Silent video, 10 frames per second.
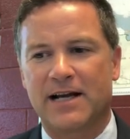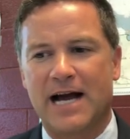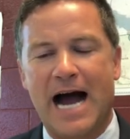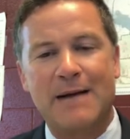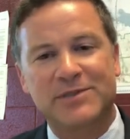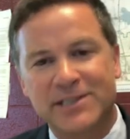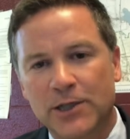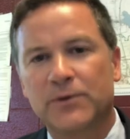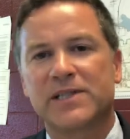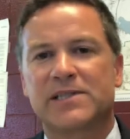I'm
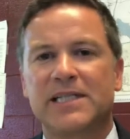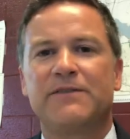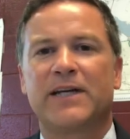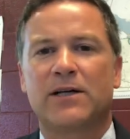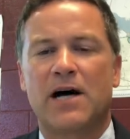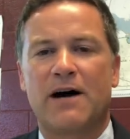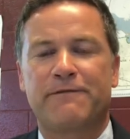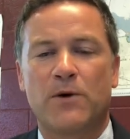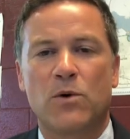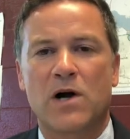still receiving
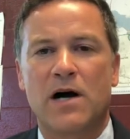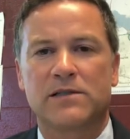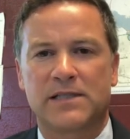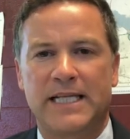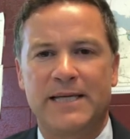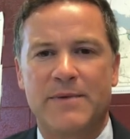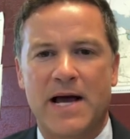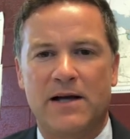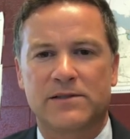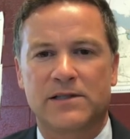phone calls and
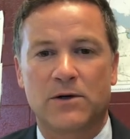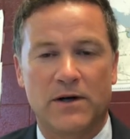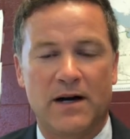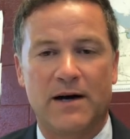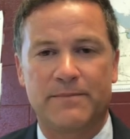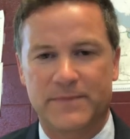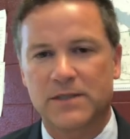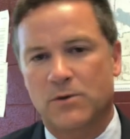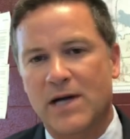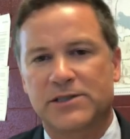emails and
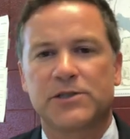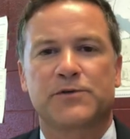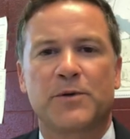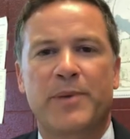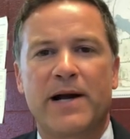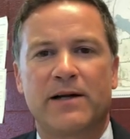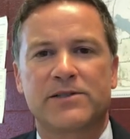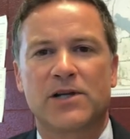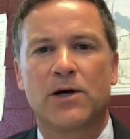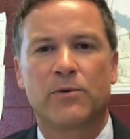questions from
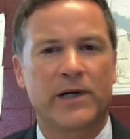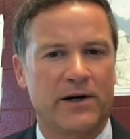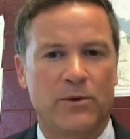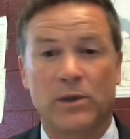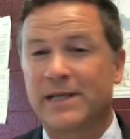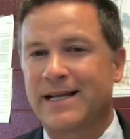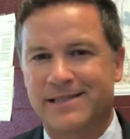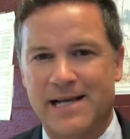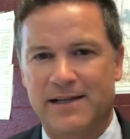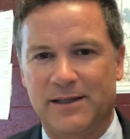parents regarding what that
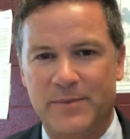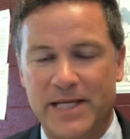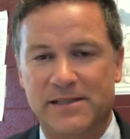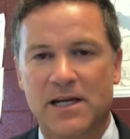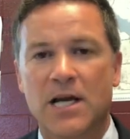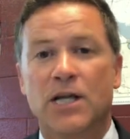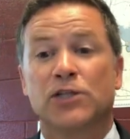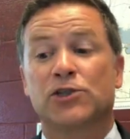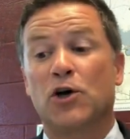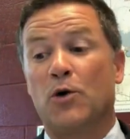exactly means.
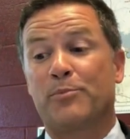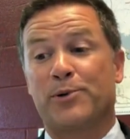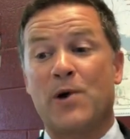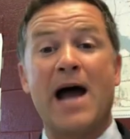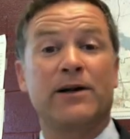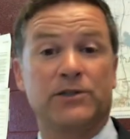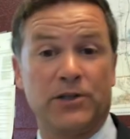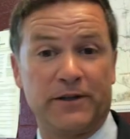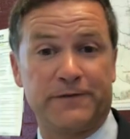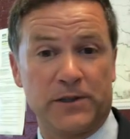So prior to
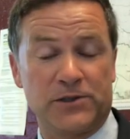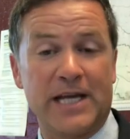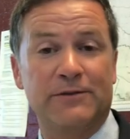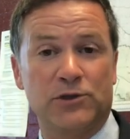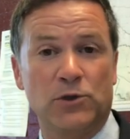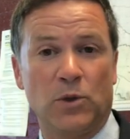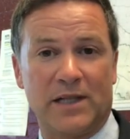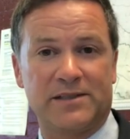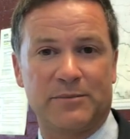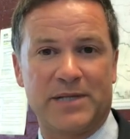the first day of school
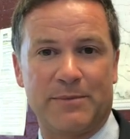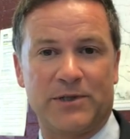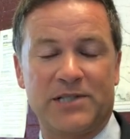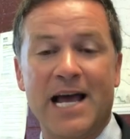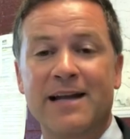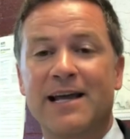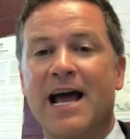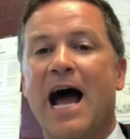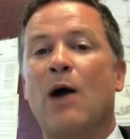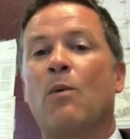on September 10,
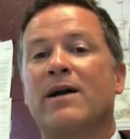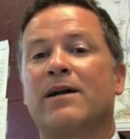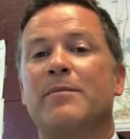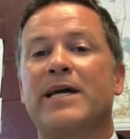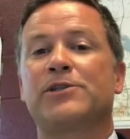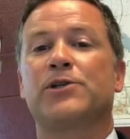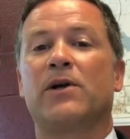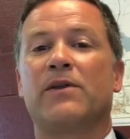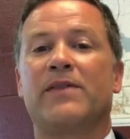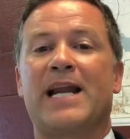I wanted to make
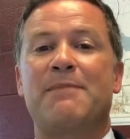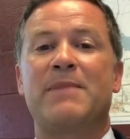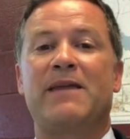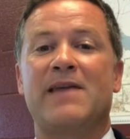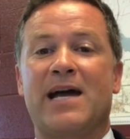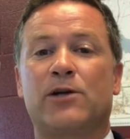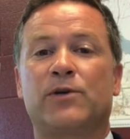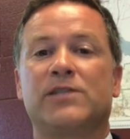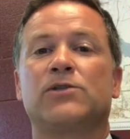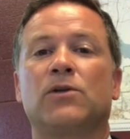sure that I made that
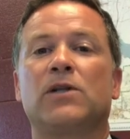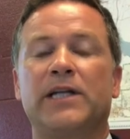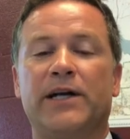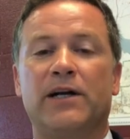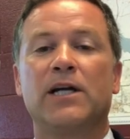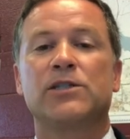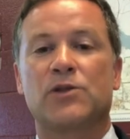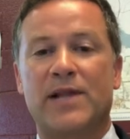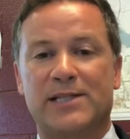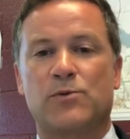crystal clear.
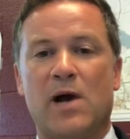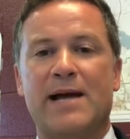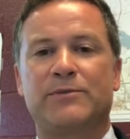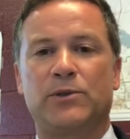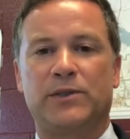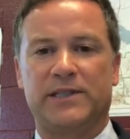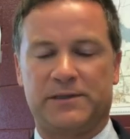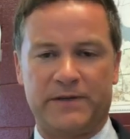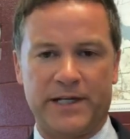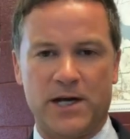So that's why I'm doing
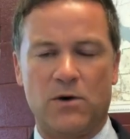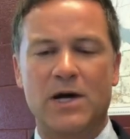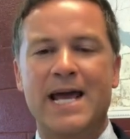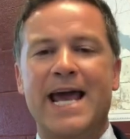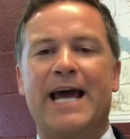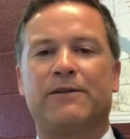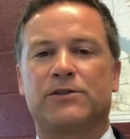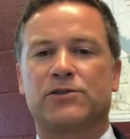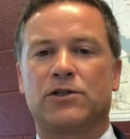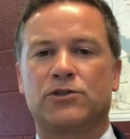this video. And
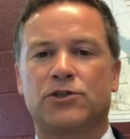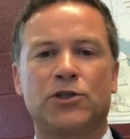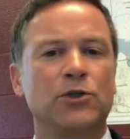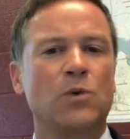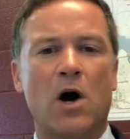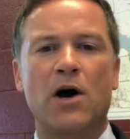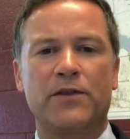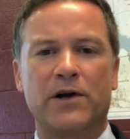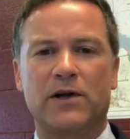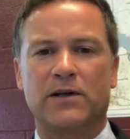there's two
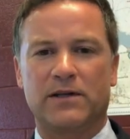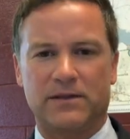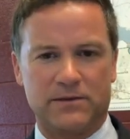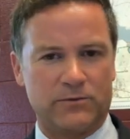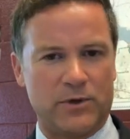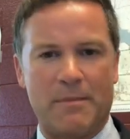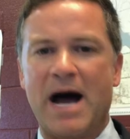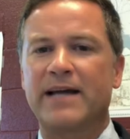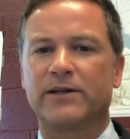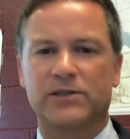other
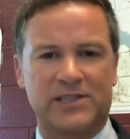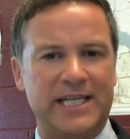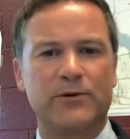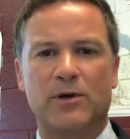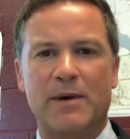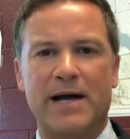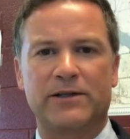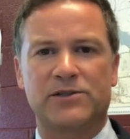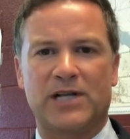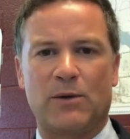key
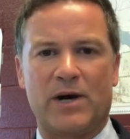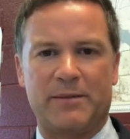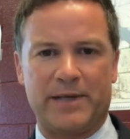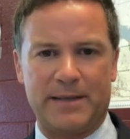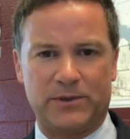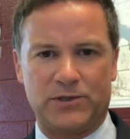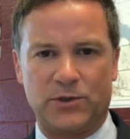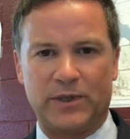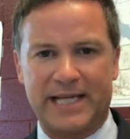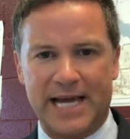reminders that I want to be able
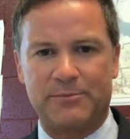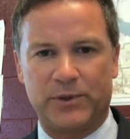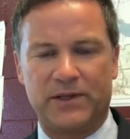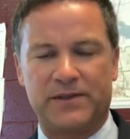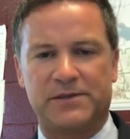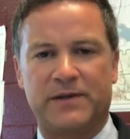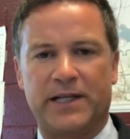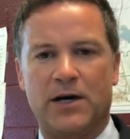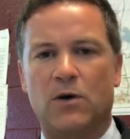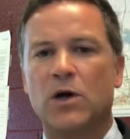to again put in this
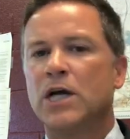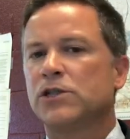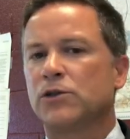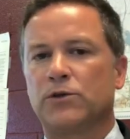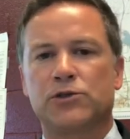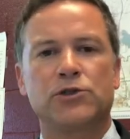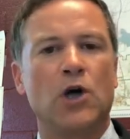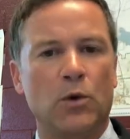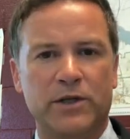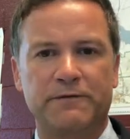video so there's
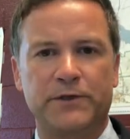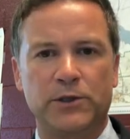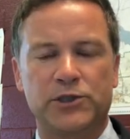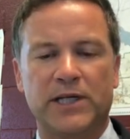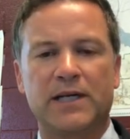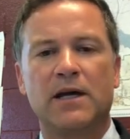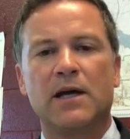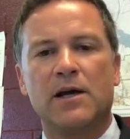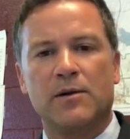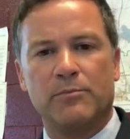no confusion
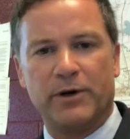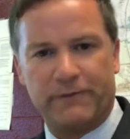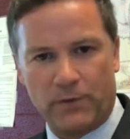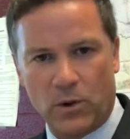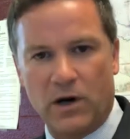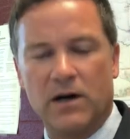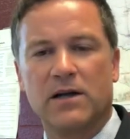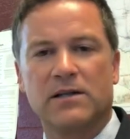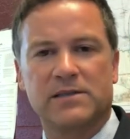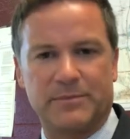before
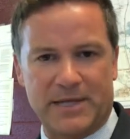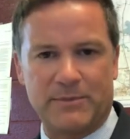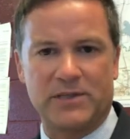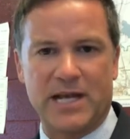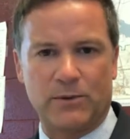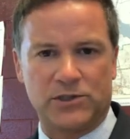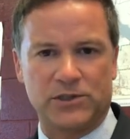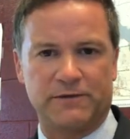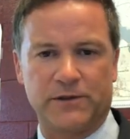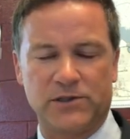September 10, which is the
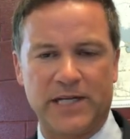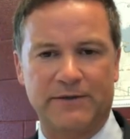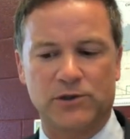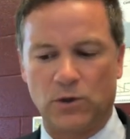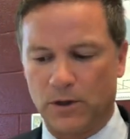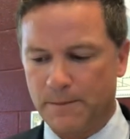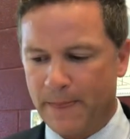first day of school.